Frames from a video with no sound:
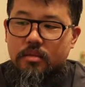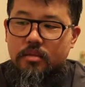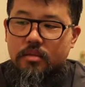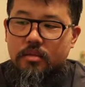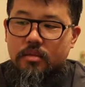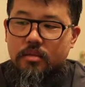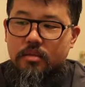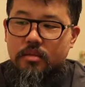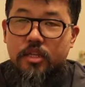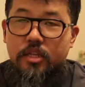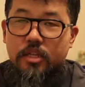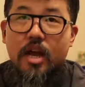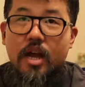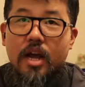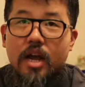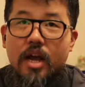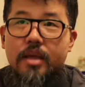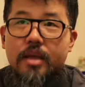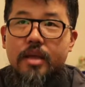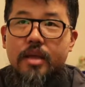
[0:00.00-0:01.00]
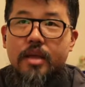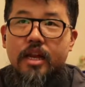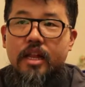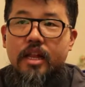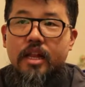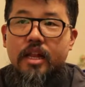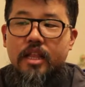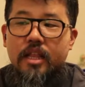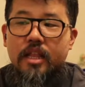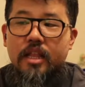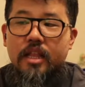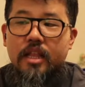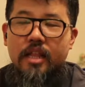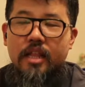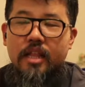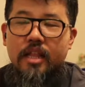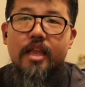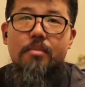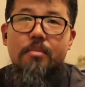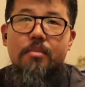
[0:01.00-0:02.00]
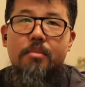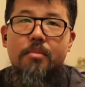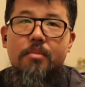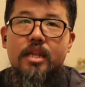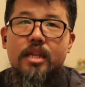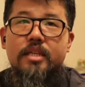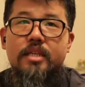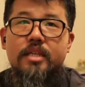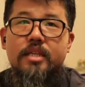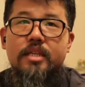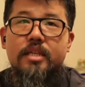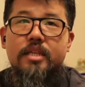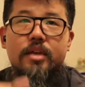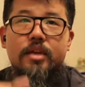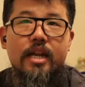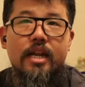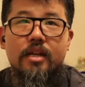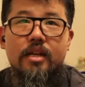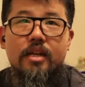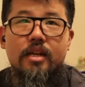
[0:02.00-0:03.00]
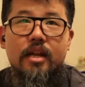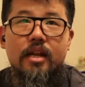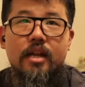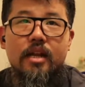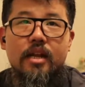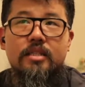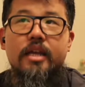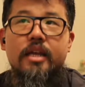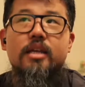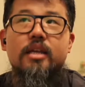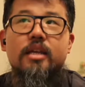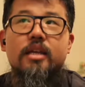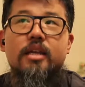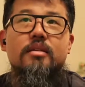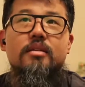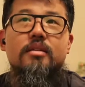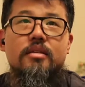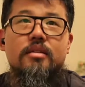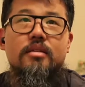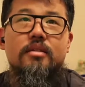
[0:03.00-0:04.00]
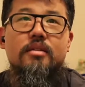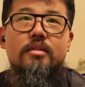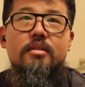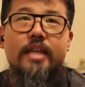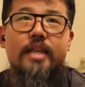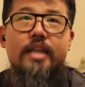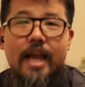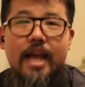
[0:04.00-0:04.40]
drop them in, and then they immediately say, "You got it?" And I was like, "Yeah."